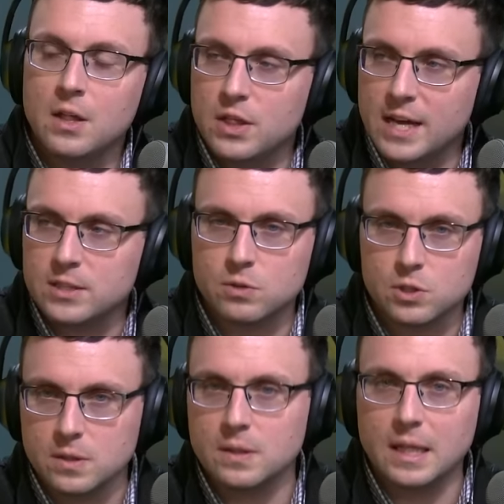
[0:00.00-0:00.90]
that's what
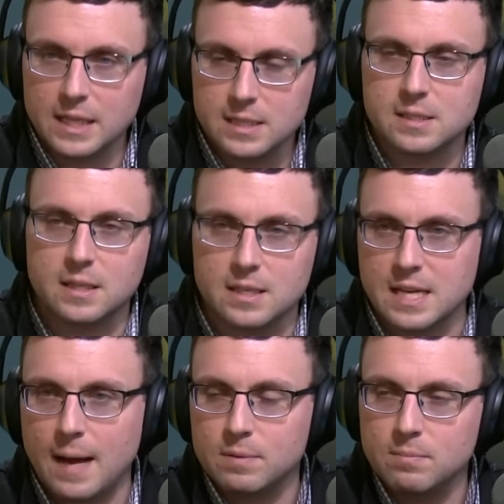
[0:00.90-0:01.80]
leads to this
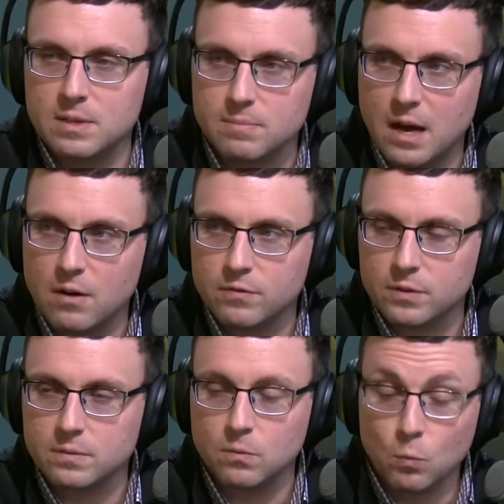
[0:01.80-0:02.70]
optimism now
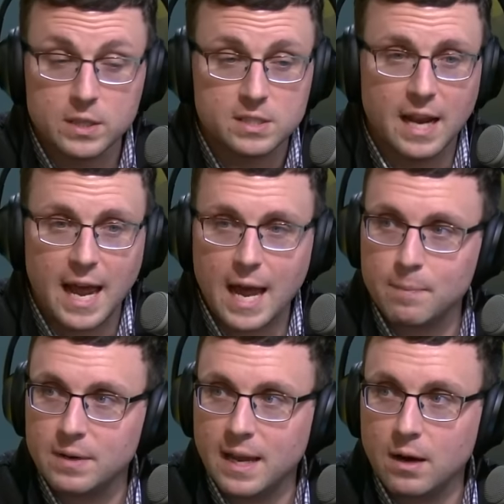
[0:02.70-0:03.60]
for what's going to
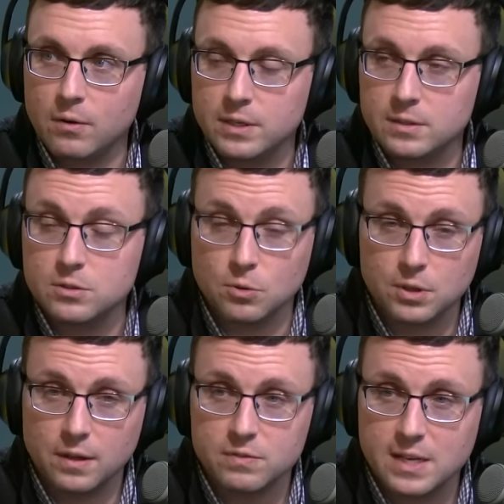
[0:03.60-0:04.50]
happen now in
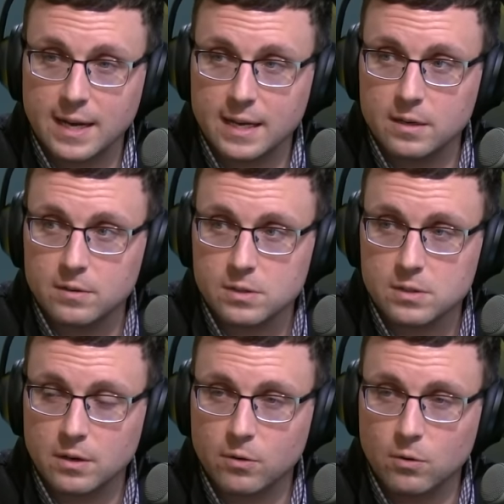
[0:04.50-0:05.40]
Jordan Love's second year as a
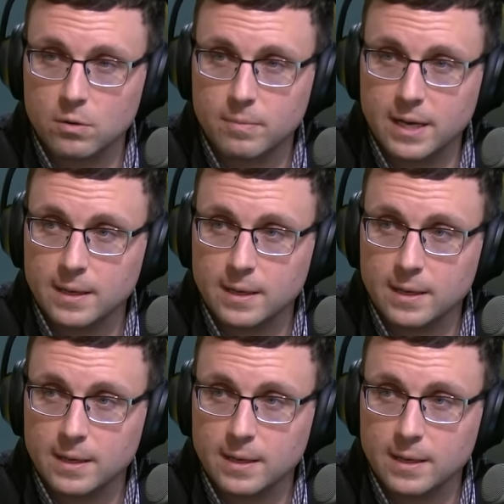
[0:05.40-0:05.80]
starting quarterback.